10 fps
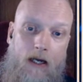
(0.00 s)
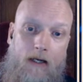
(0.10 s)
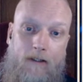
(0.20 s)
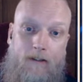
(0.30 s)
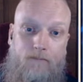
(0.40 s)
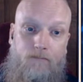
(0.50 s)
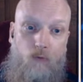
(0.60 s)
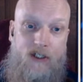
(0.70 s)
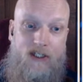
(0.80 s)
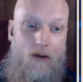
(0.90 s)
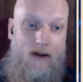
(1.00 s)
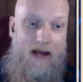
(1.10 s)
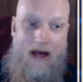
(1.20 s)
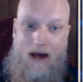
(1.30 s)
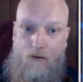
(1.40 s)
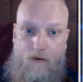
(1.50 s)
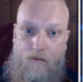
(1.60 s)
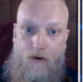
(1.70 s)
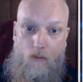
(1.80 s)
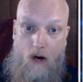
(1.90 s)
We're going out of
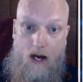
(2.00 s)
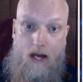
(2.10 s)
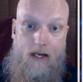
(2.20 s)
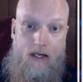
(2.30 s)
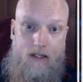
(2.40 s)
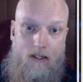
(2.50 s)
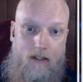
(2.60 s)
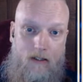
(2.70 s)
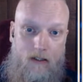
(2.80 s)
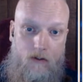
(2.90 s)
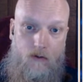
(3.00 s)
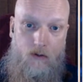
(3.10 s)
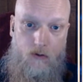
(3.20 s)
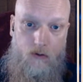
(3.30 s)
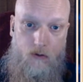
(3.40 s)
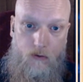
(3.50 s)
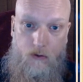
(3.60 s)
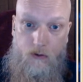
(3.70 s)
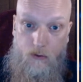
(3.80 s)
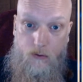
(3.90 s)
our way to
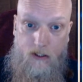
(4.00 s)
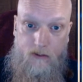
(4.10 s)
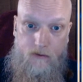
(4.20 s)
do this.